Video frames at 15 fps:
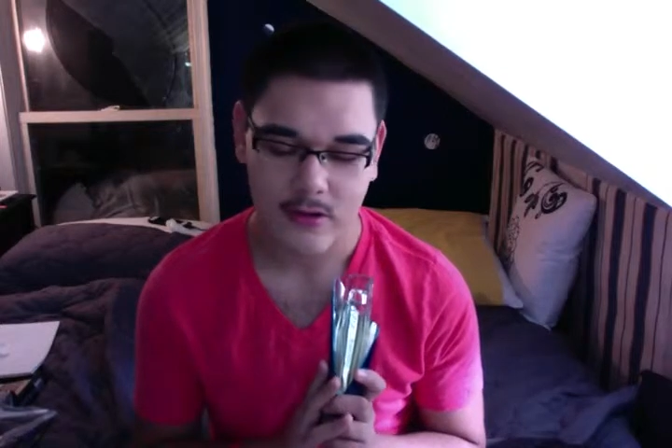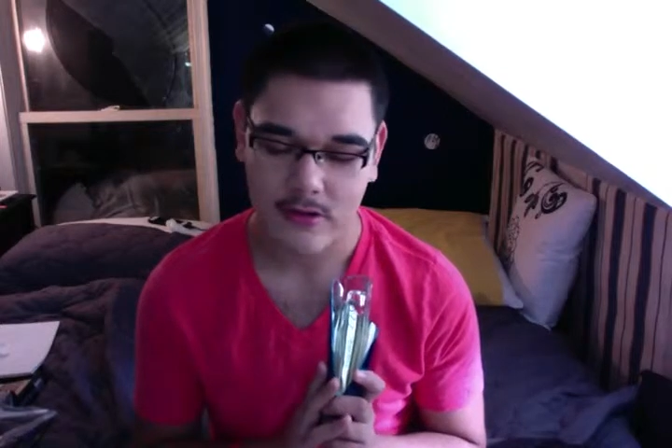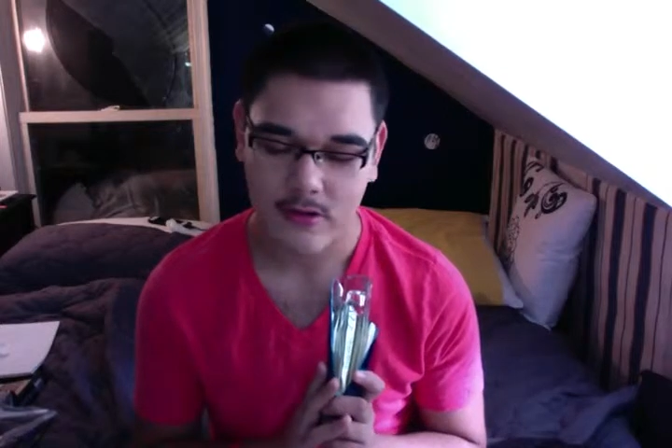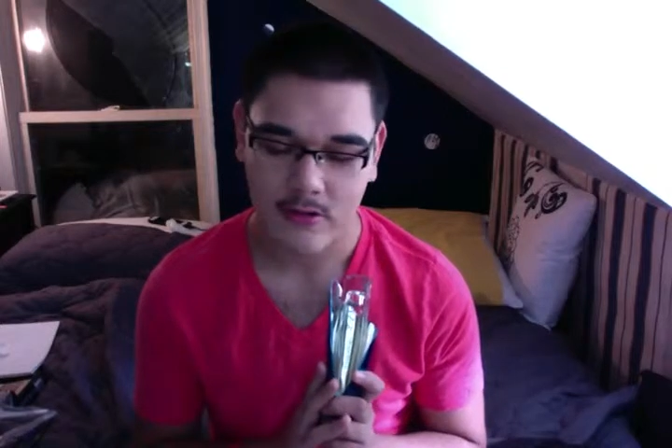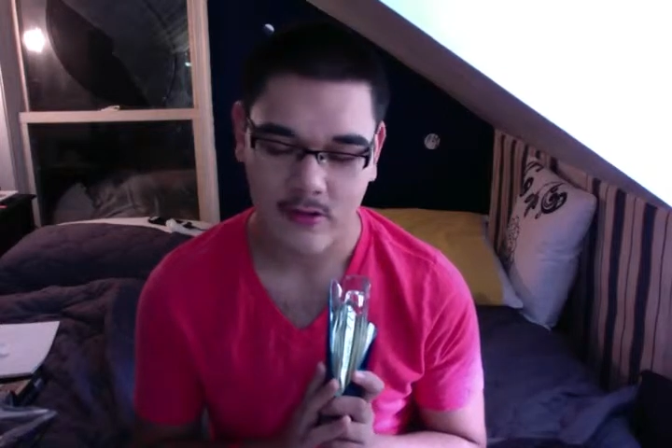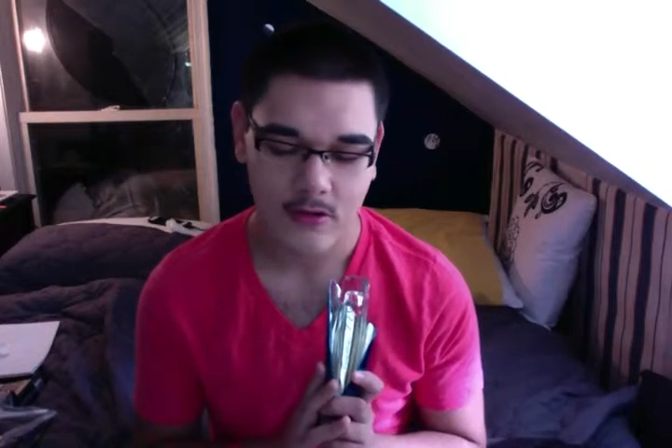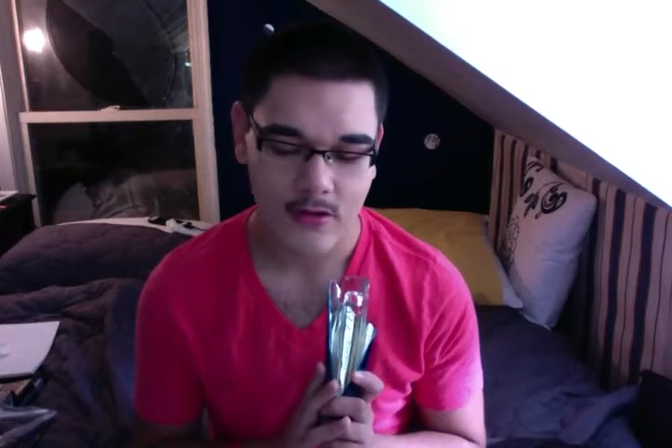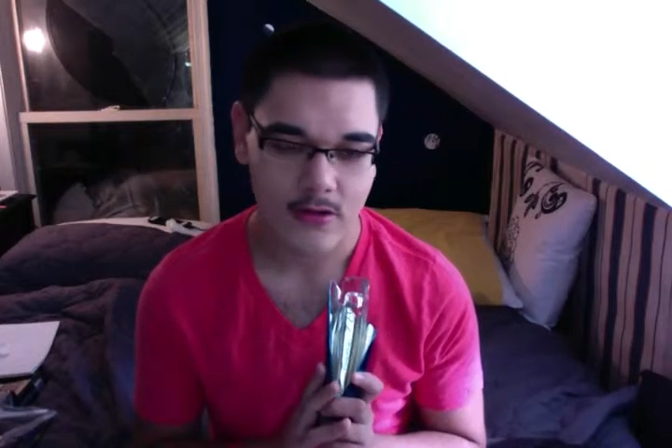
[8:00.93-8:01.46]
good
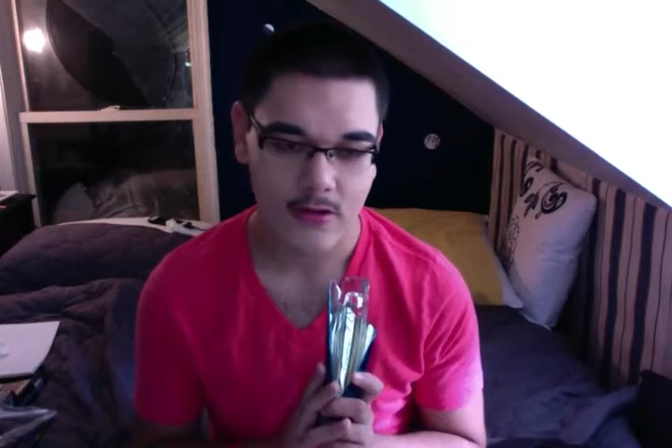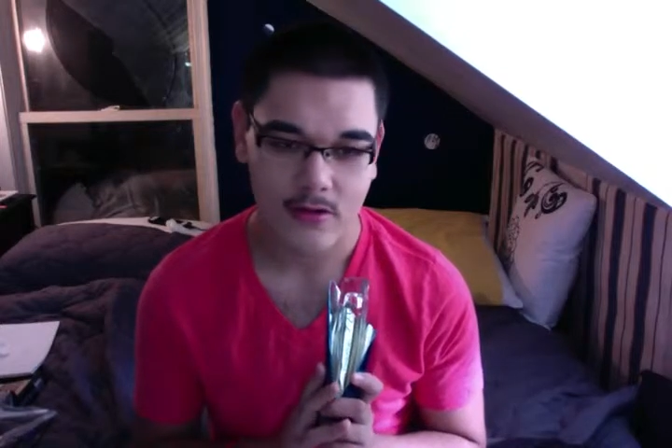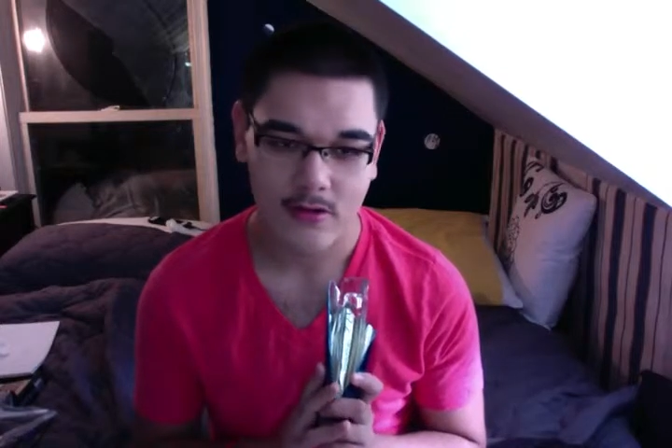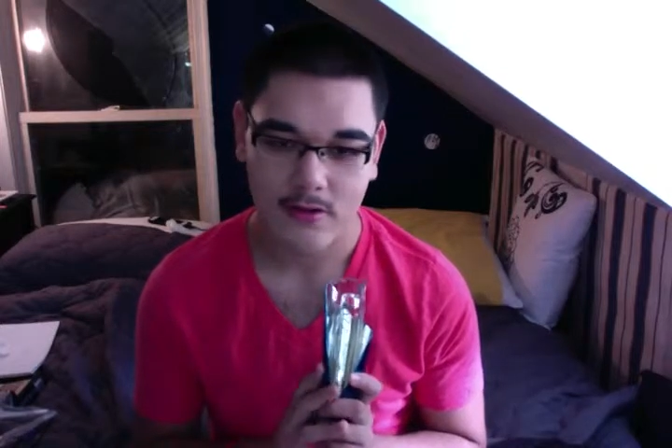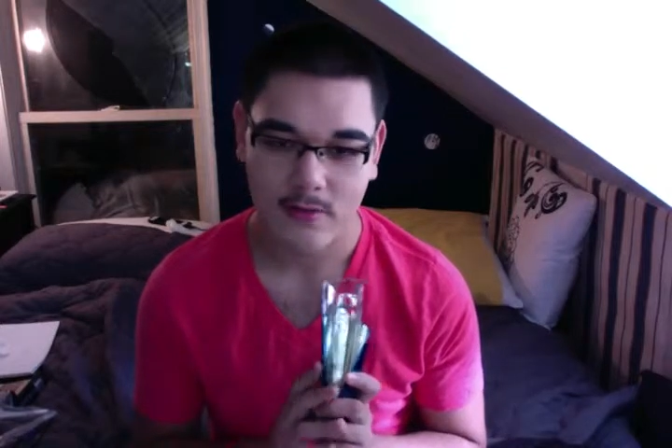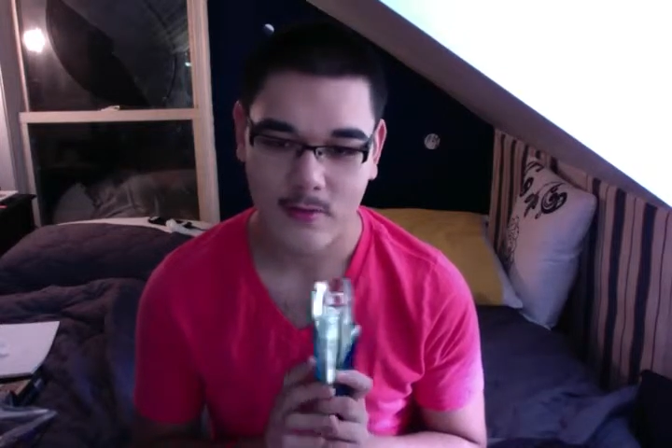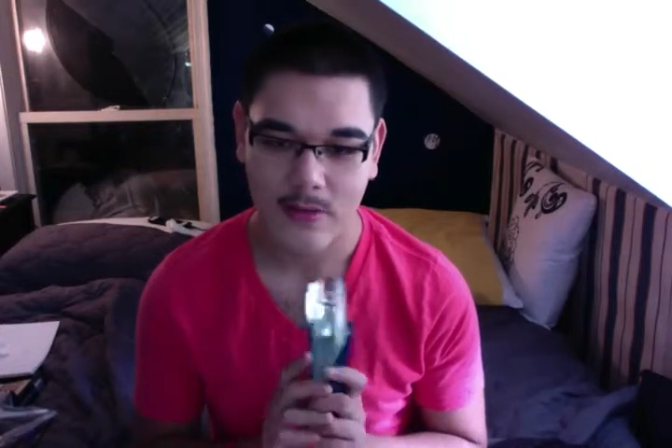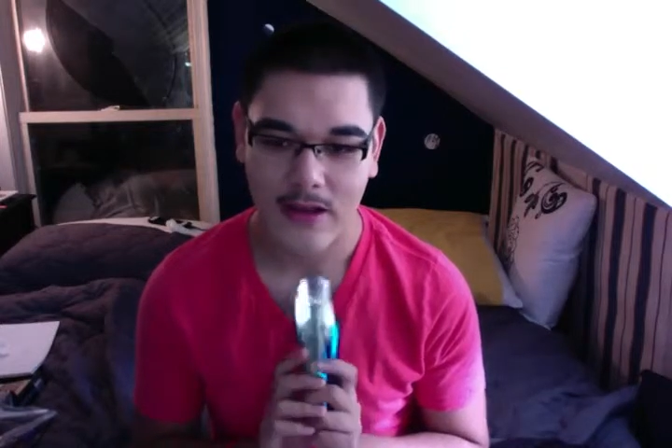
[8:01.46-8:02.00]
lord.
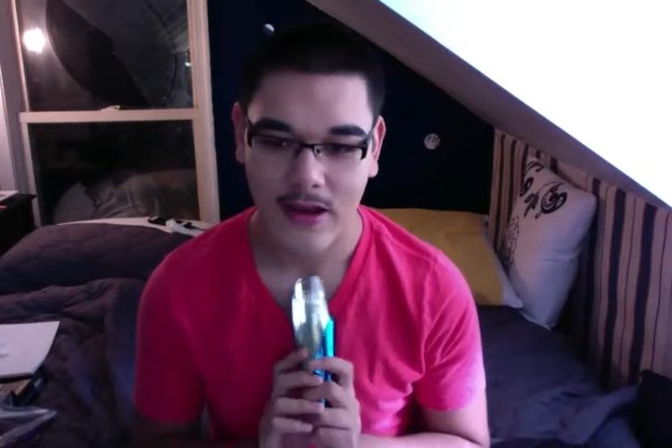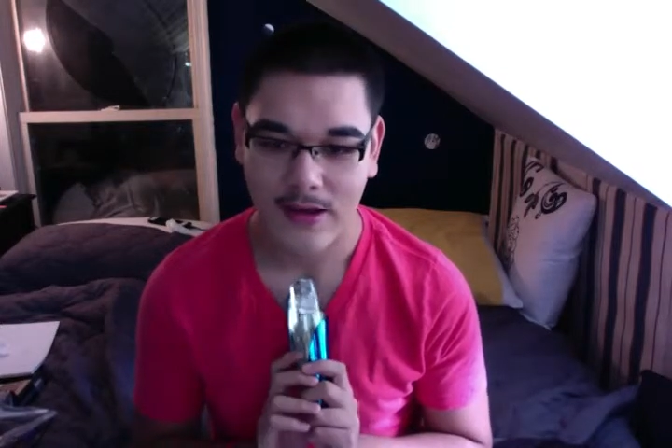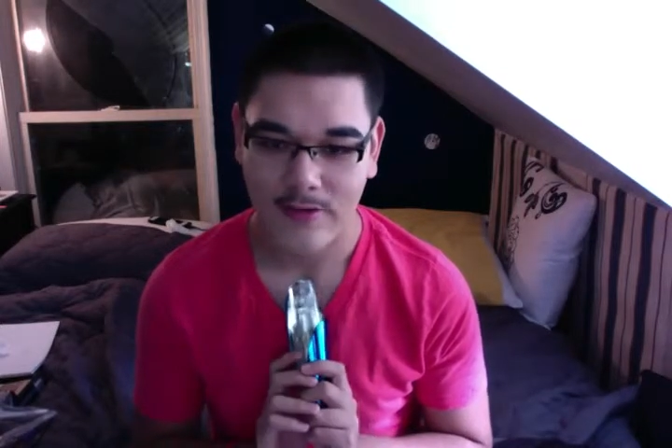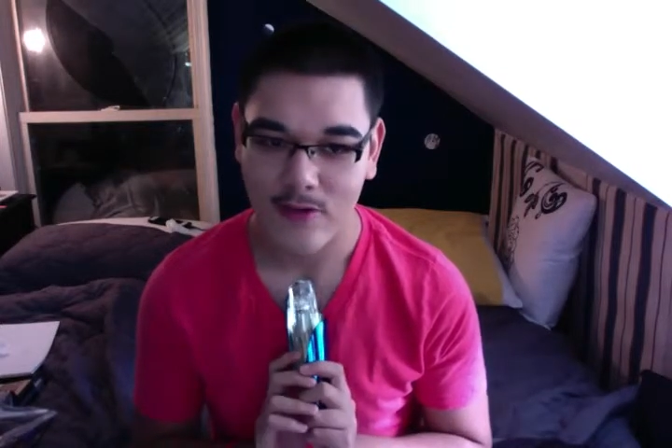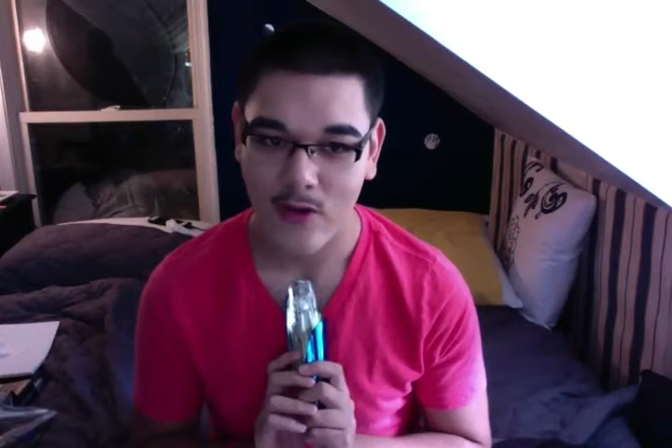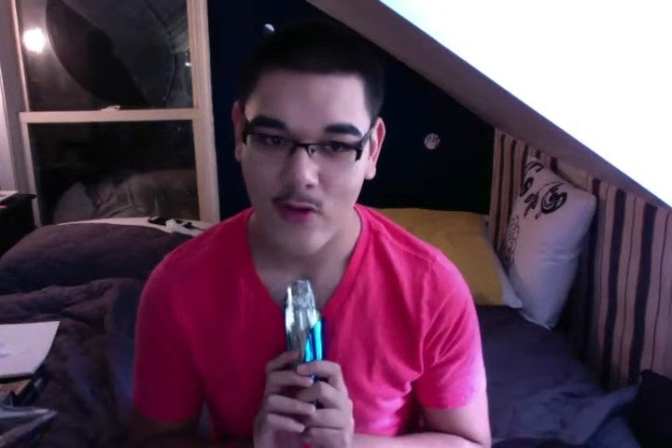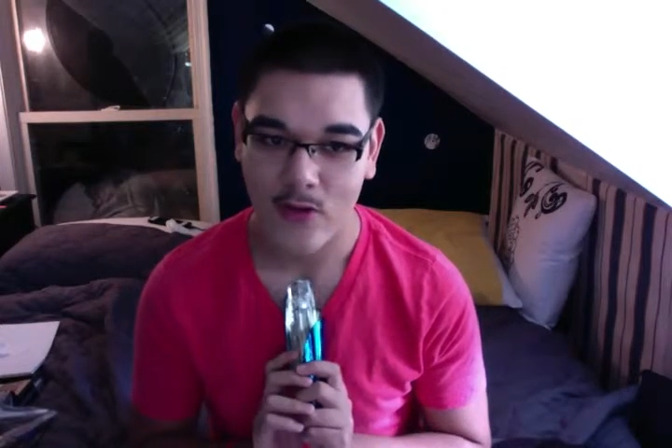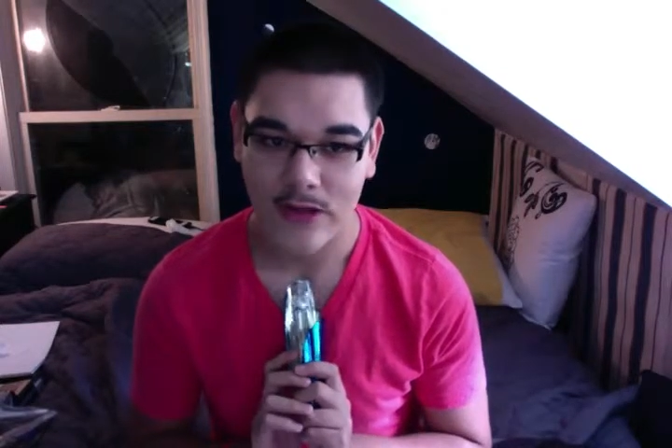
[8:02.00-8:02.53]
Beehive
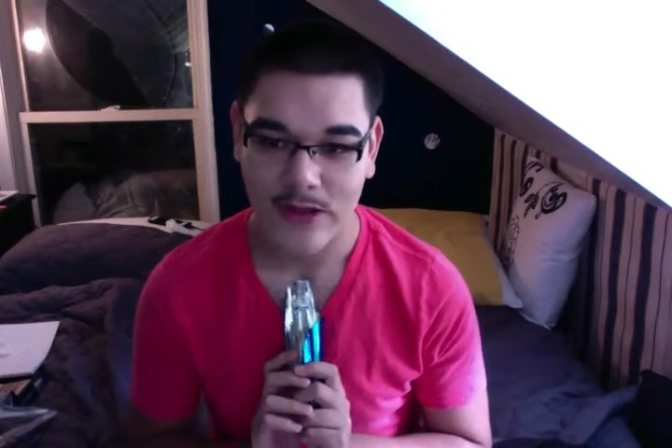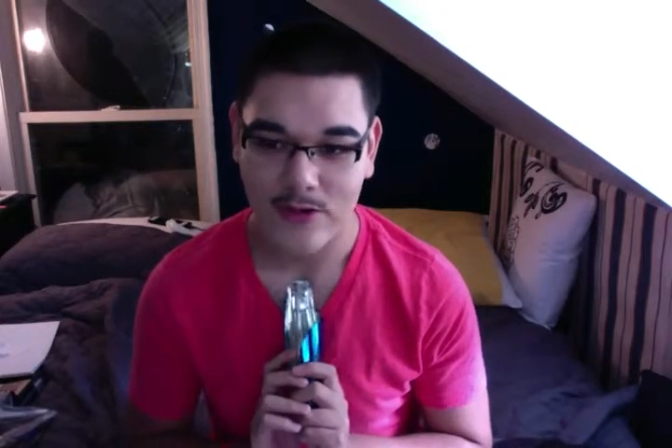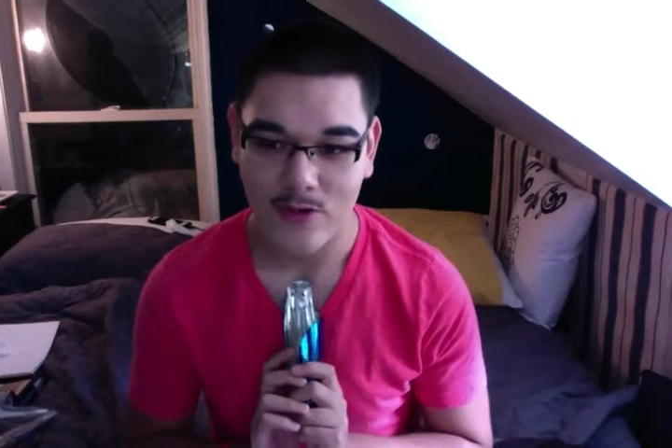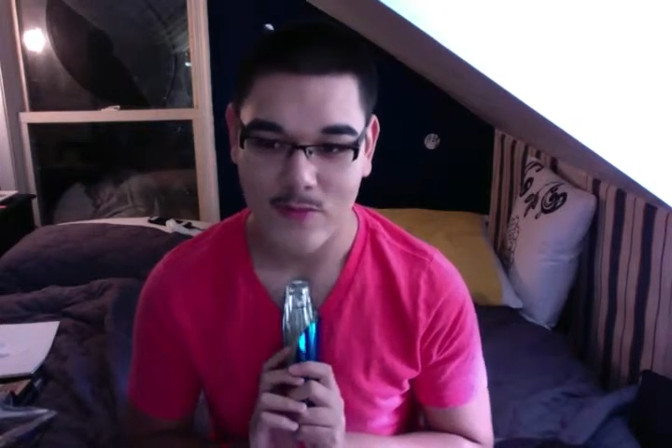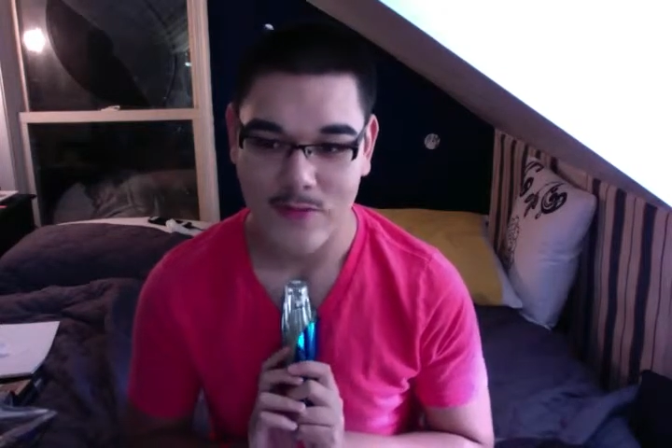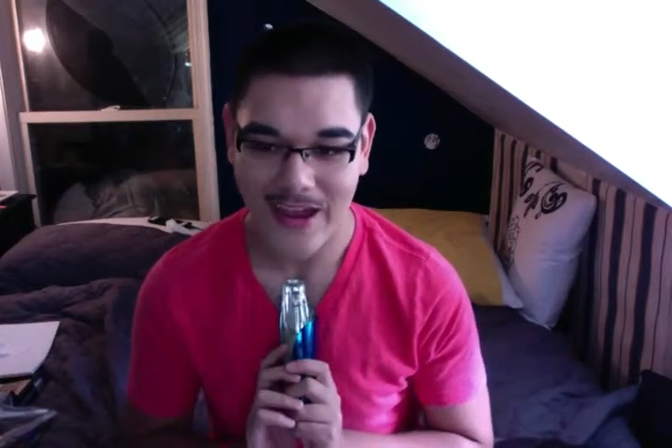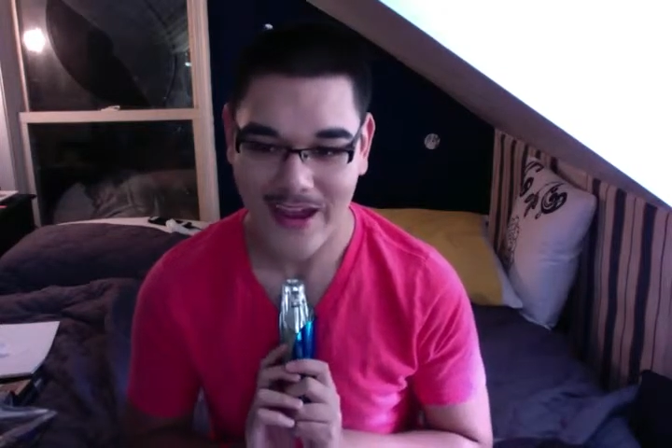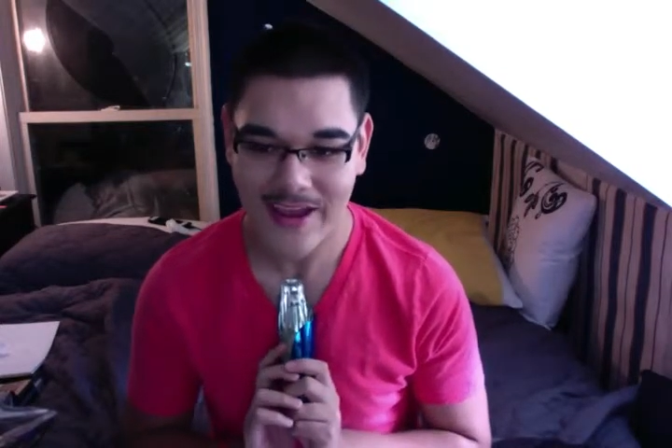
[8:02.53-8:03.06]
gon' kill
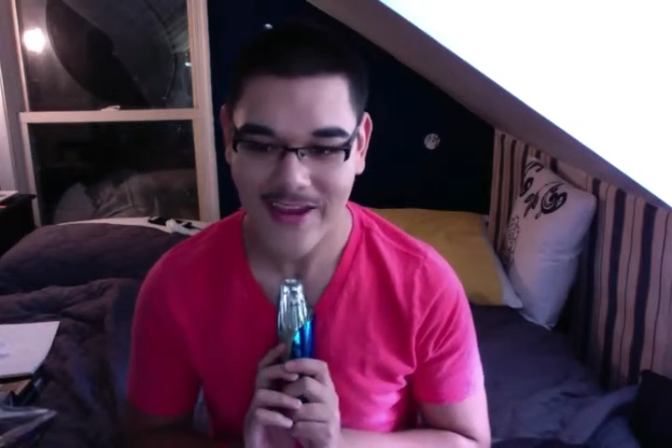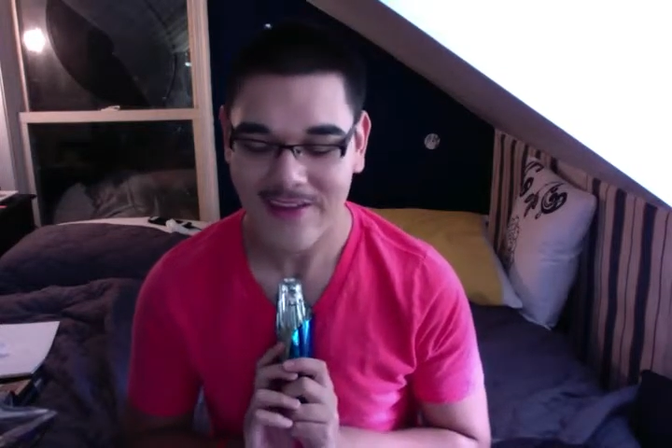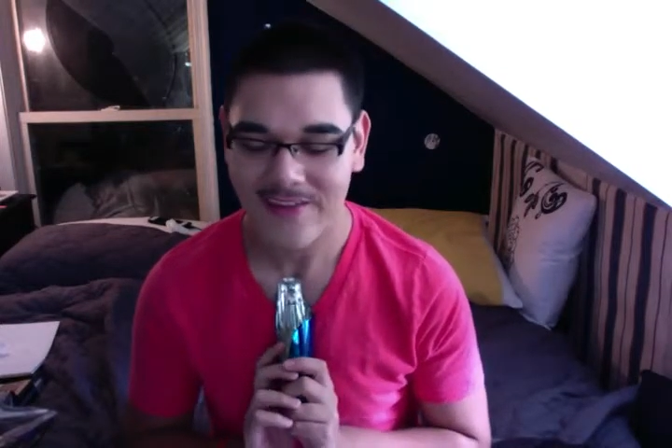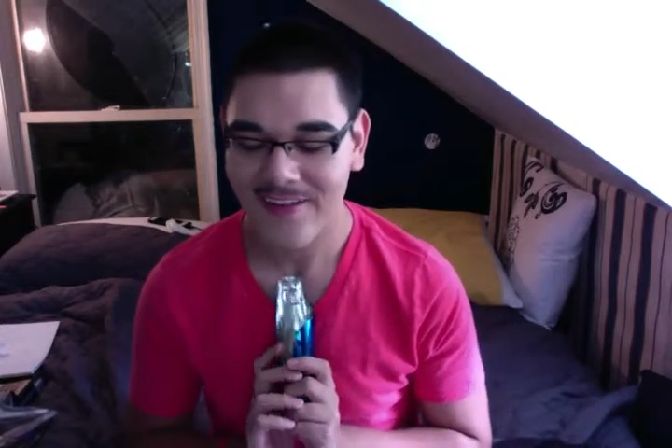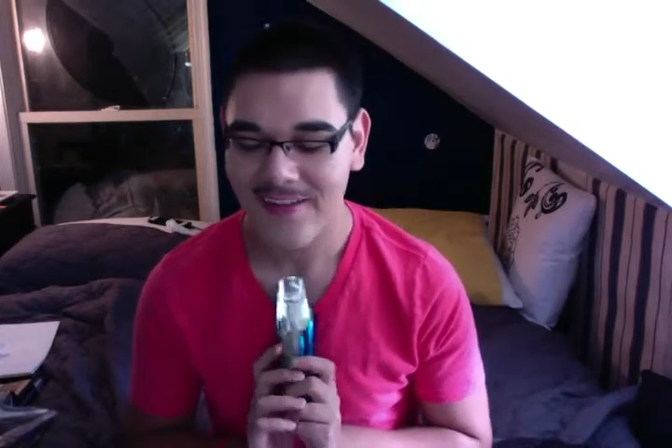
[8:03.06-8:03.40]
me.